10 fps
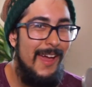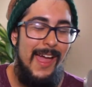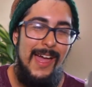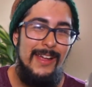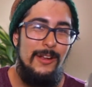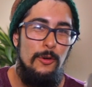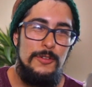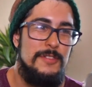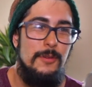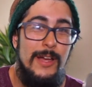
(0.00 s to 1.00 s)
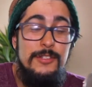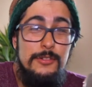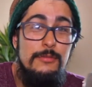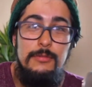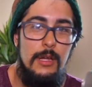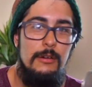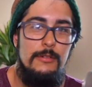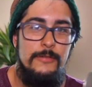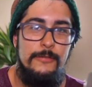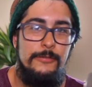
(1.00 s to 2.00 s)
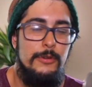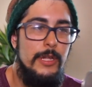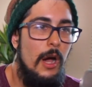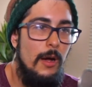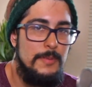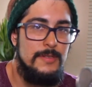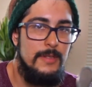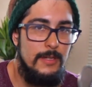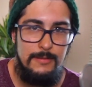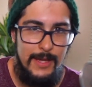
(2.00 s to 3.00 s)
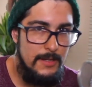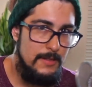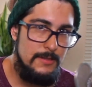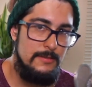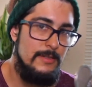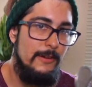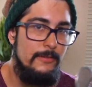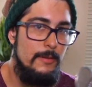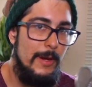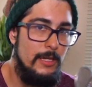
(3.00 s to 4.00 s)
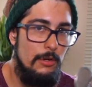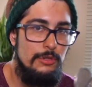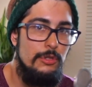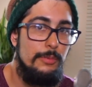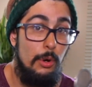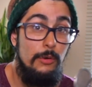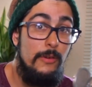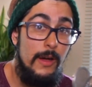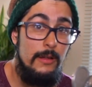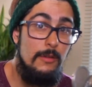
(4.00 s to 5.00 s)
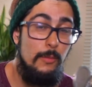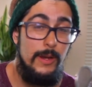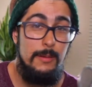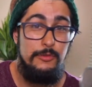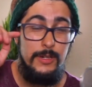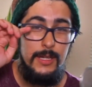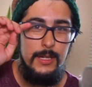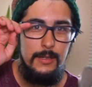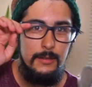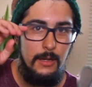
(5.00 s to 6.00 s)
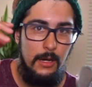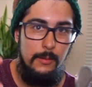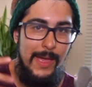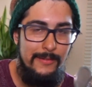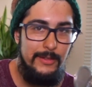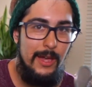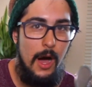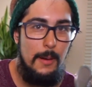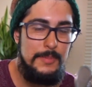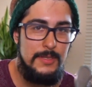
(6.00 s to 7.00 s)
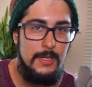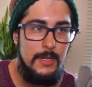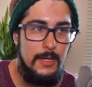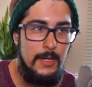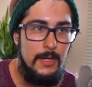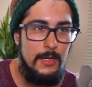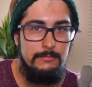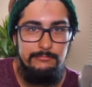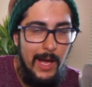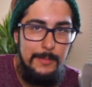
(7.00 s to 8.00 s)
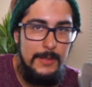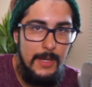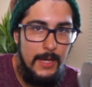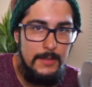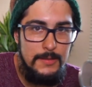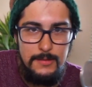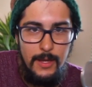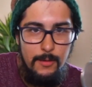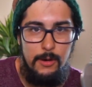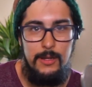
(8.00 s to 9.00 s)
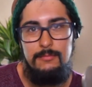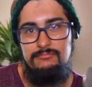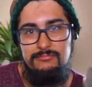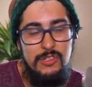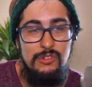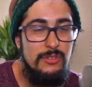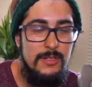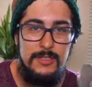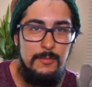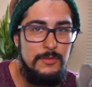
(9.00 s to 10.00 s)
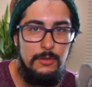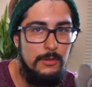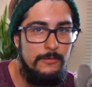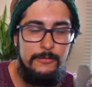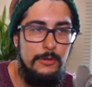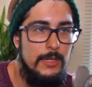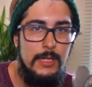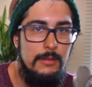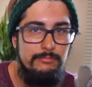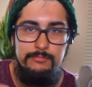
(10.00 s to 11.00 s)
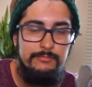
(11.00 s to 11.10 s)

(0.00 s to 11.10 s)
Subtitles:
and also I do love fruity hops. That is definitely my go-to profile when I'm drinking heavily hopped IPAs. I want it usually some sort of fruity